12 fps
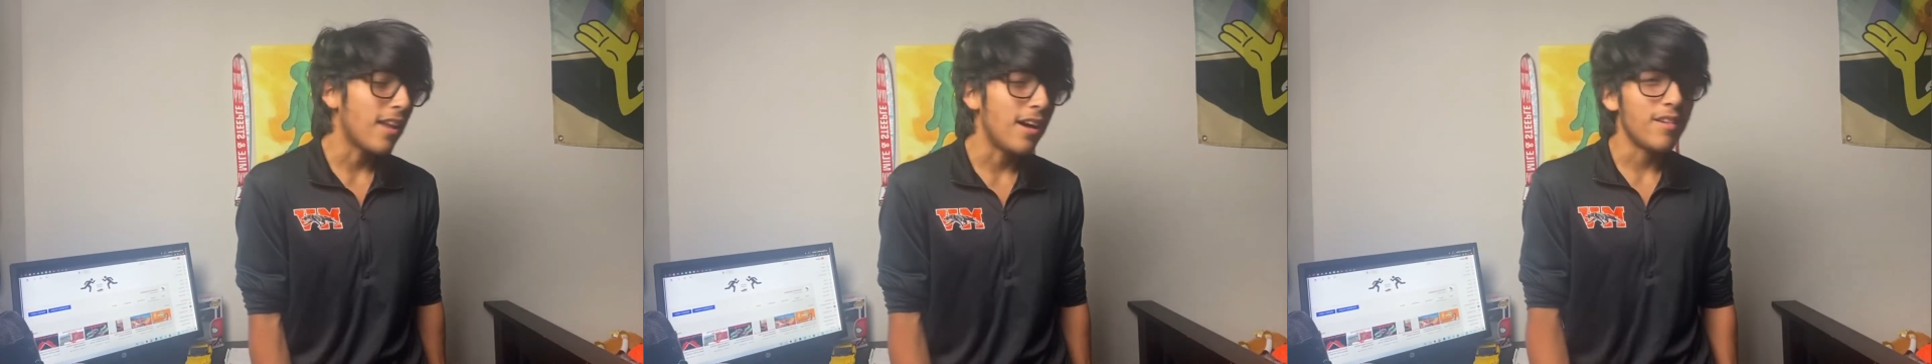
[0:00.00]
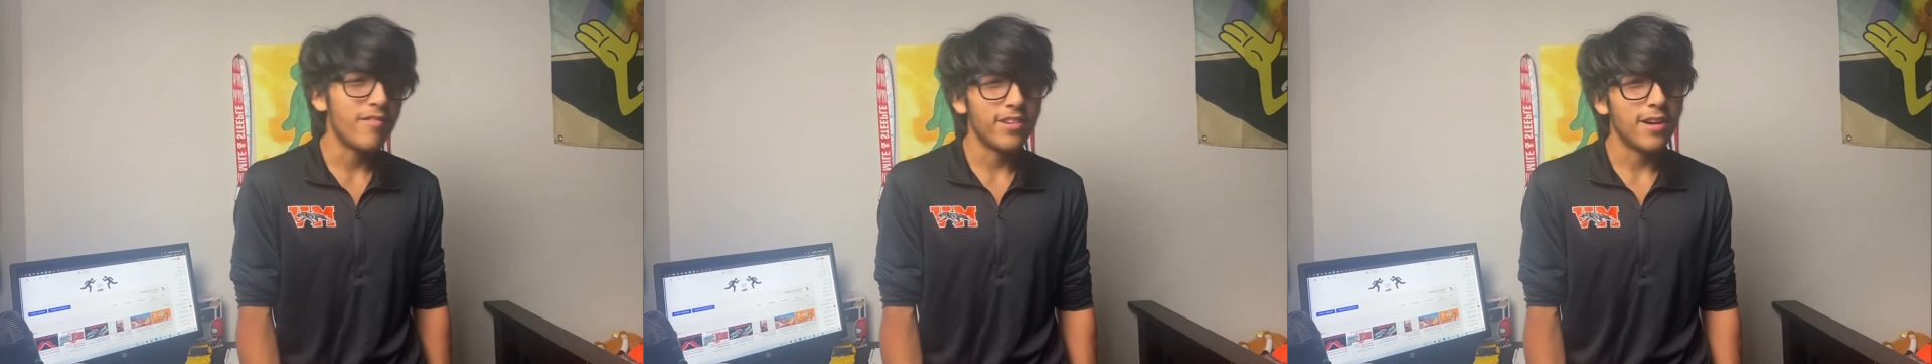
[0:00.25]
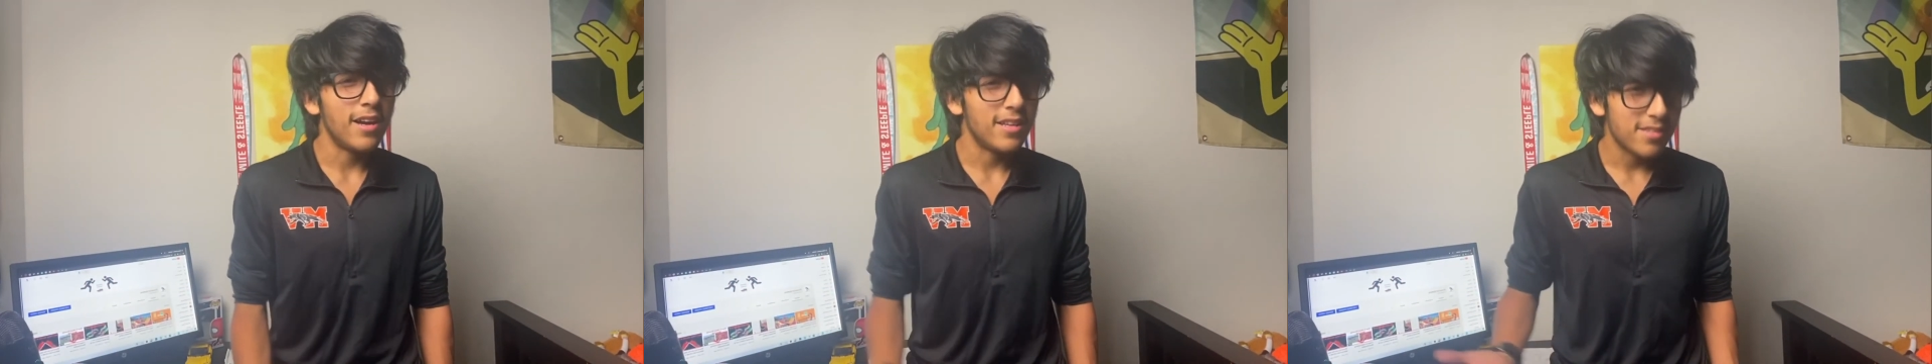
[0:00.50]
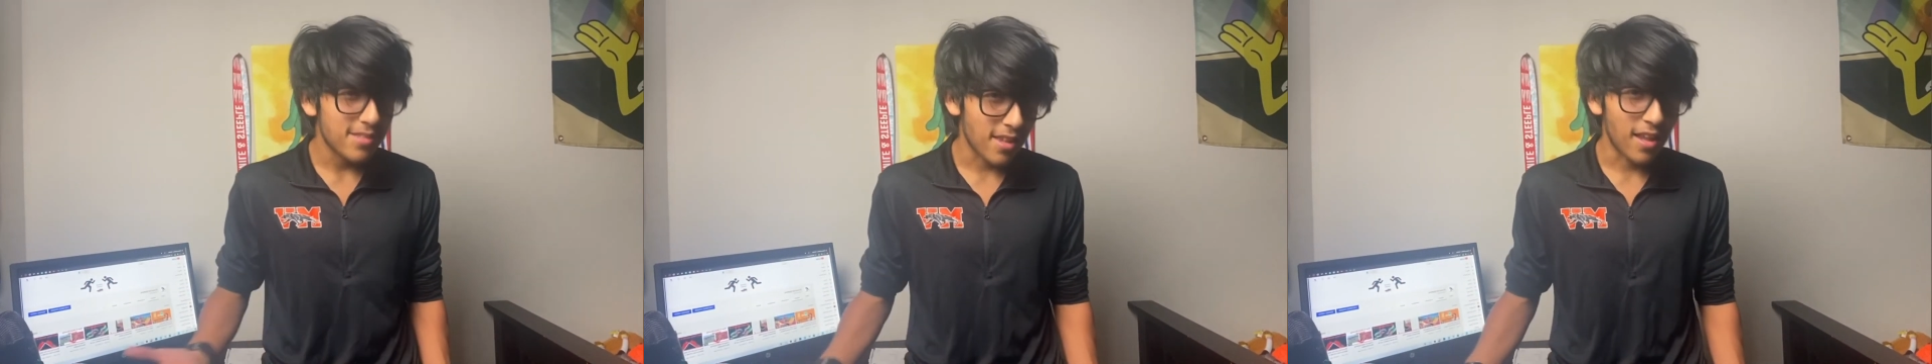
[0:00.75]
lot if you
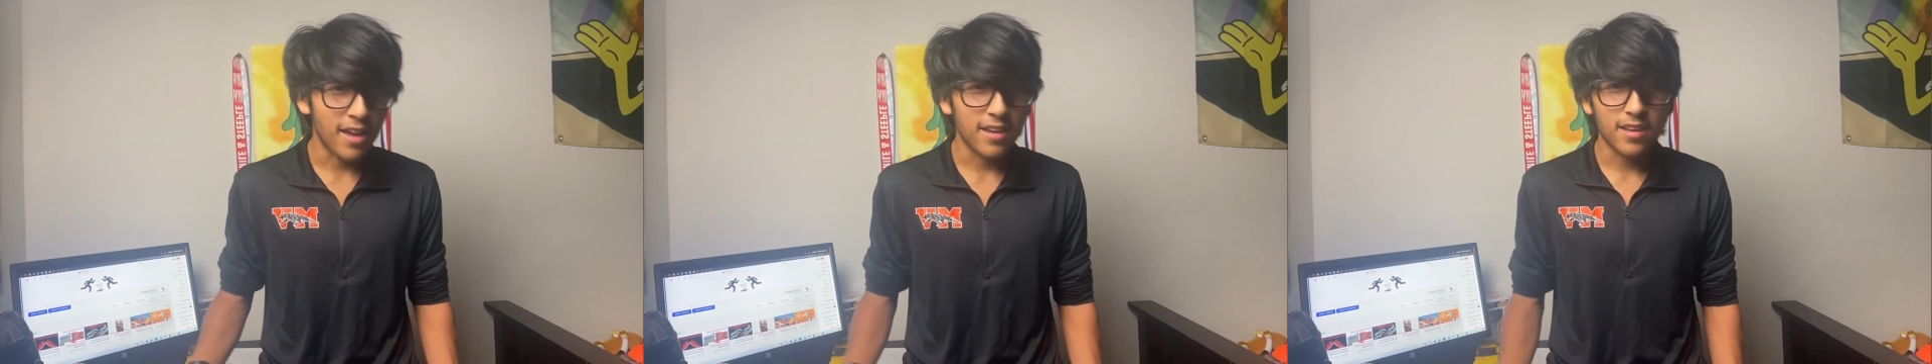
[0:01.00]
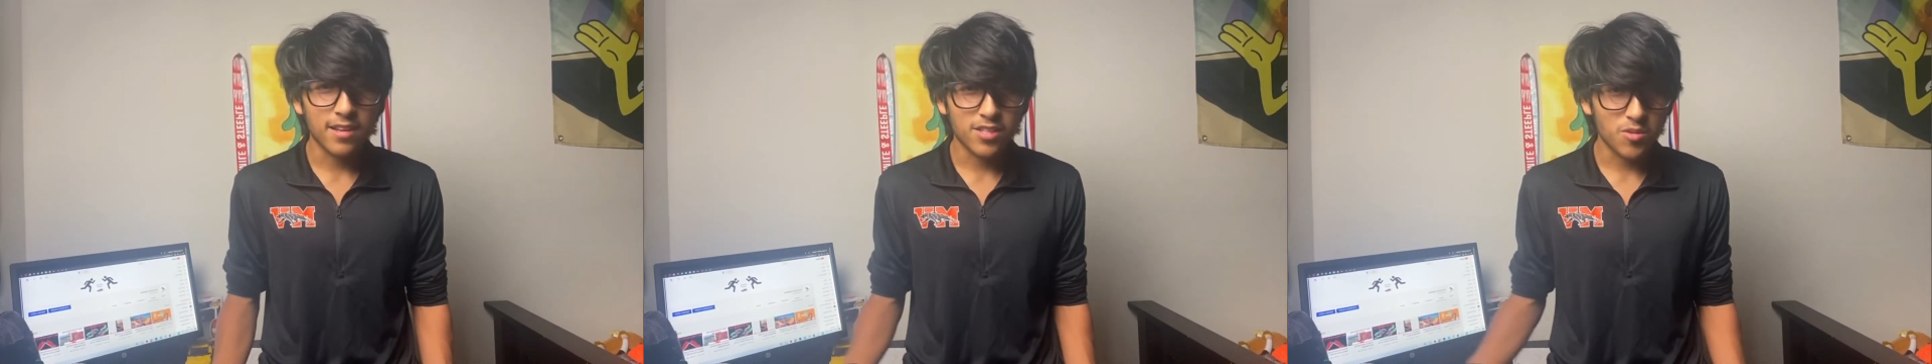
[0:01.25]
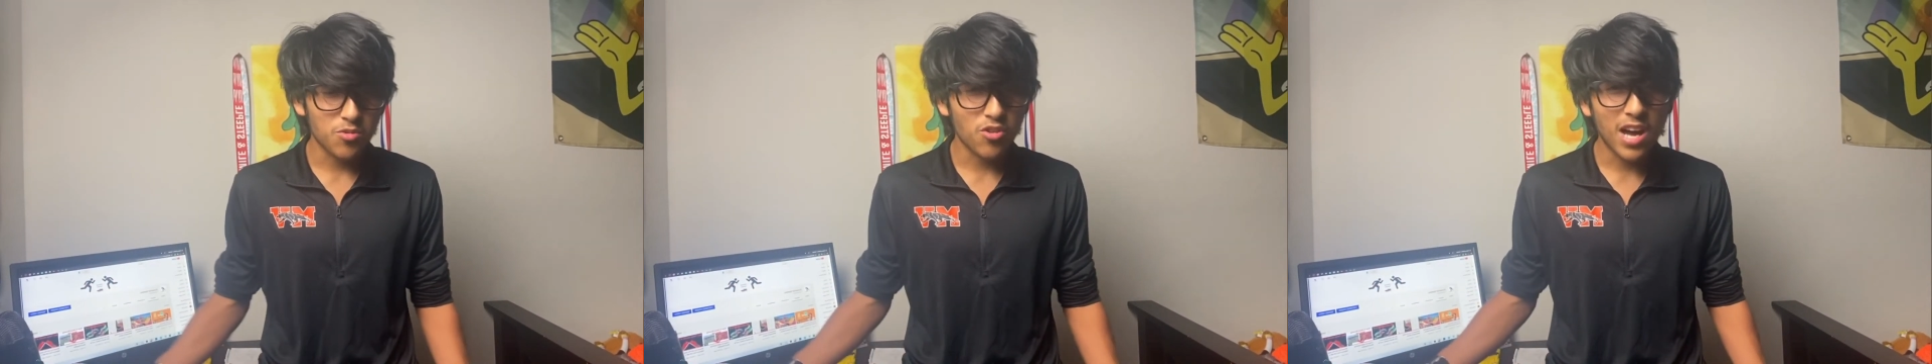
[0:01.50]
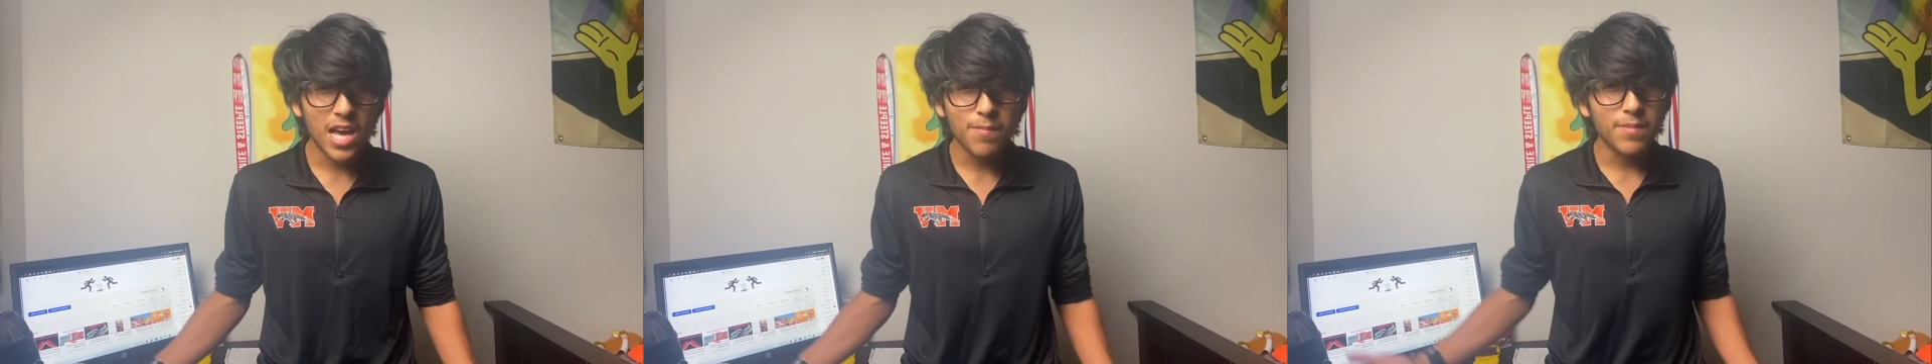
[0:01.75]
guys like and
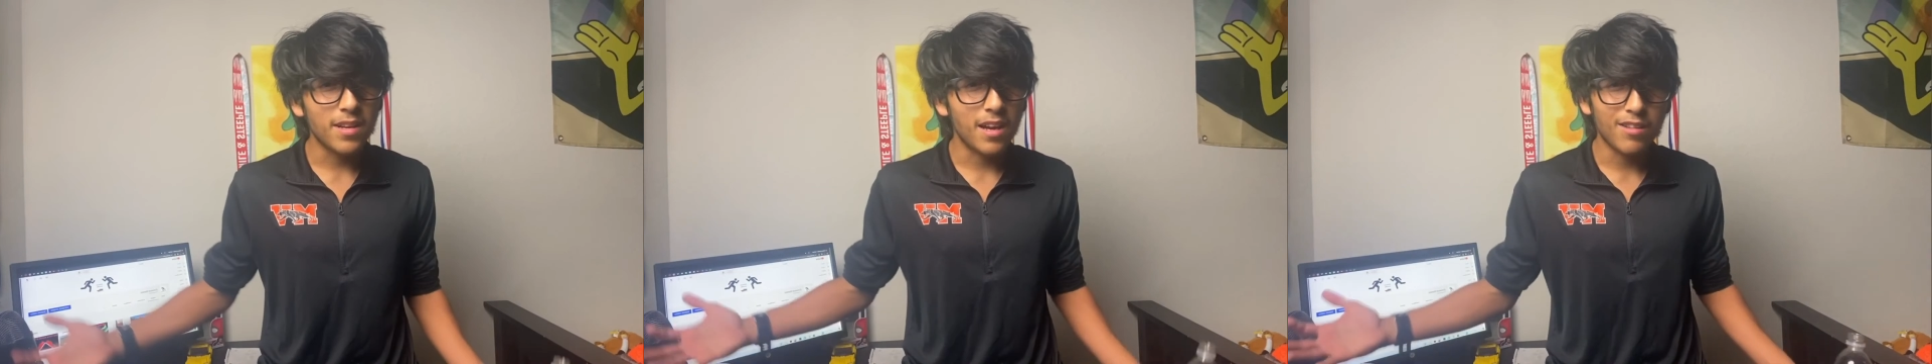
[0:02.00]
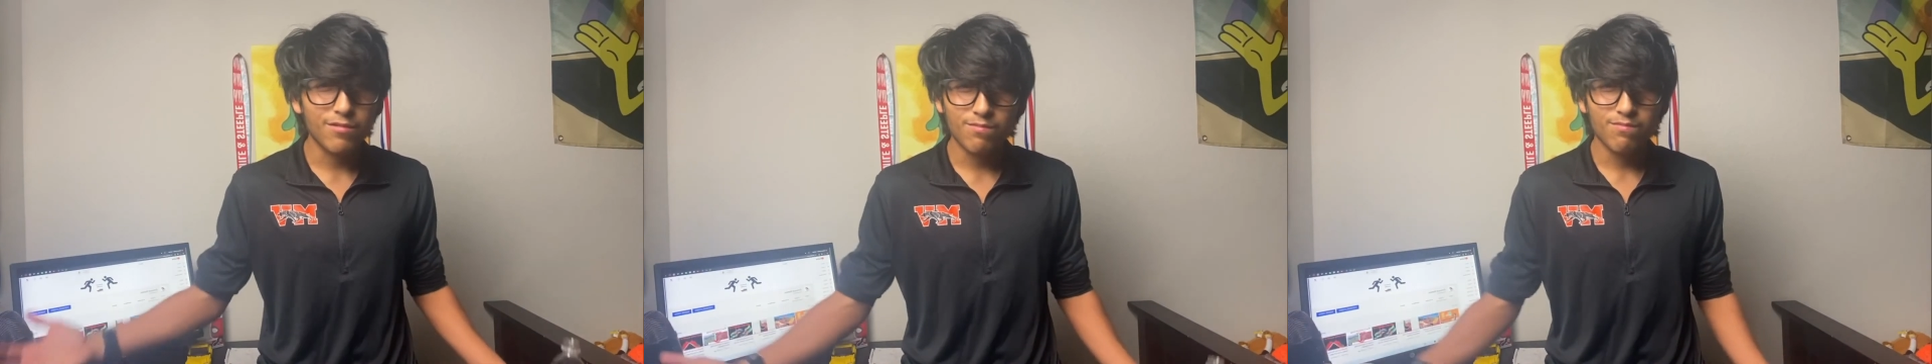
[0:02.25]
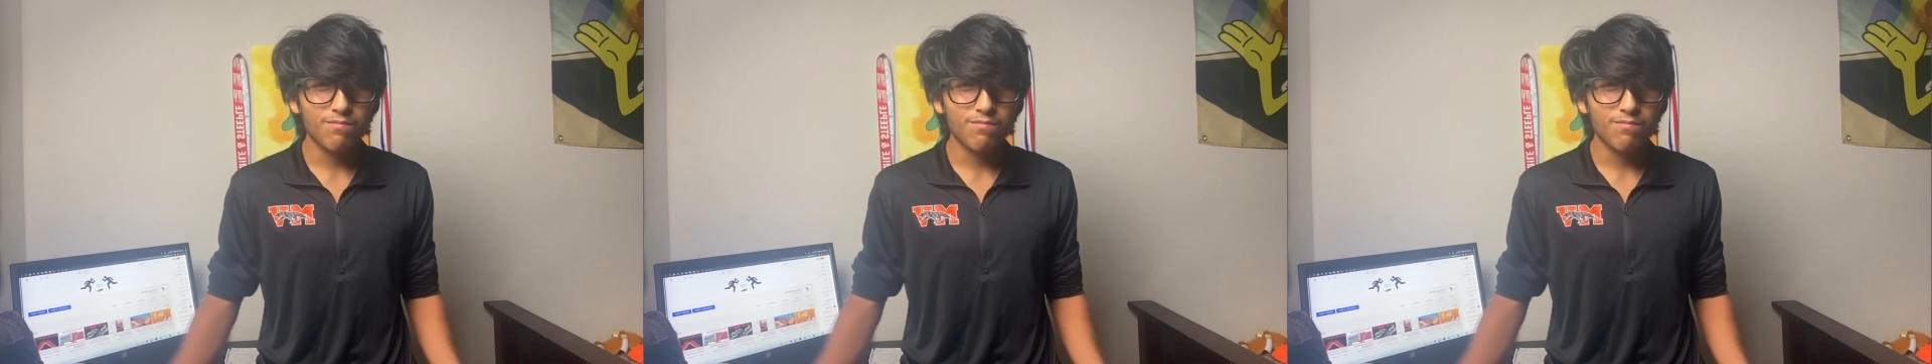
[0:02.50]
subscribe, and I